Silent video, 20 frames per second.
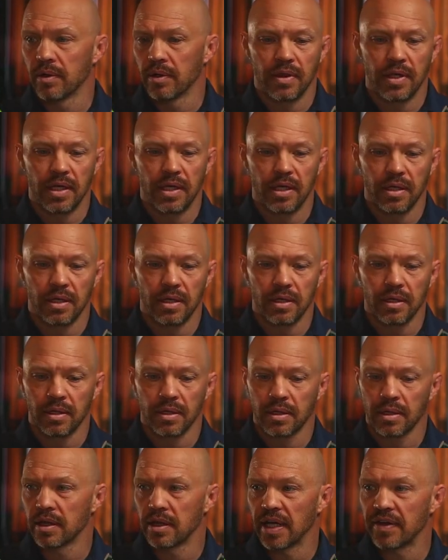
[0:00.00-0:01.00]
the
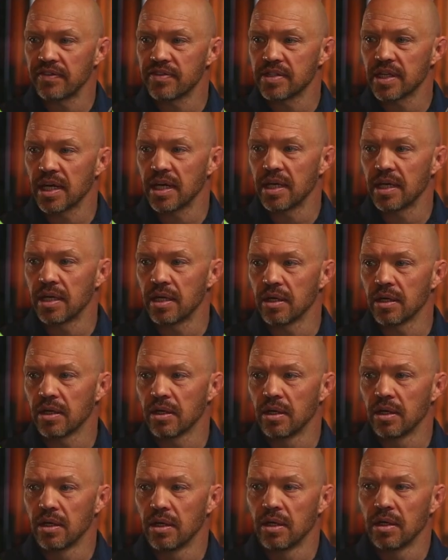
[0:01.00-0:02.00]
left side
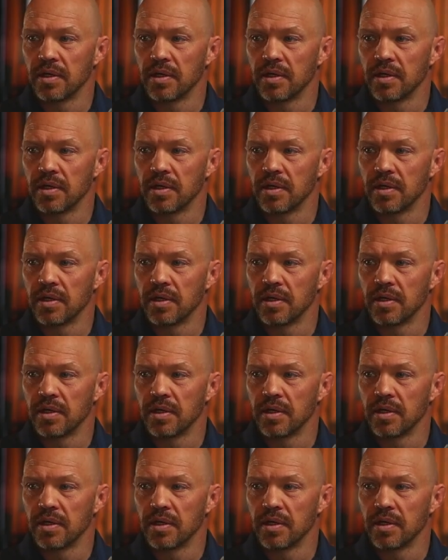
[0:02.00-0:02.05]
here,